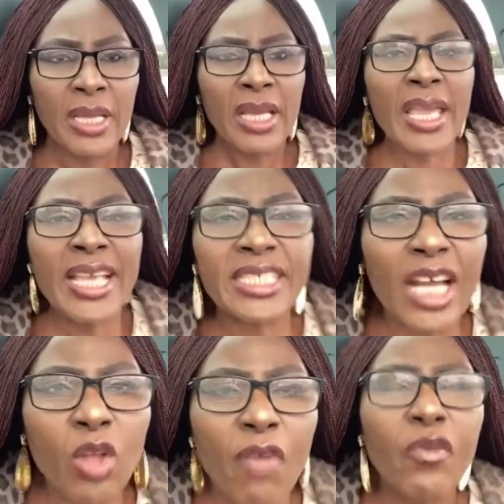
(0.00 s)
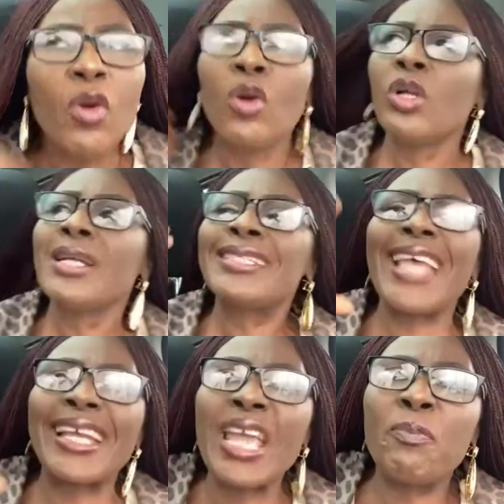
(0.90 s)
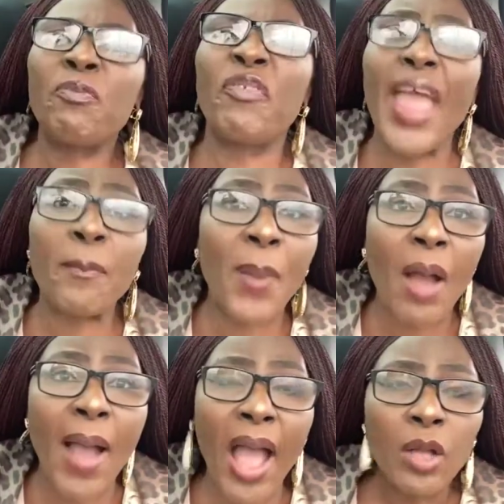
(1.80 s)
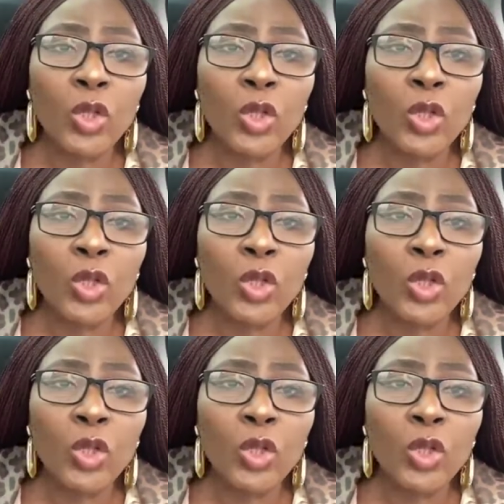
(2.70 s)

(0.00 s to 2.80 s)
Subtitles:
Instead of taking faith power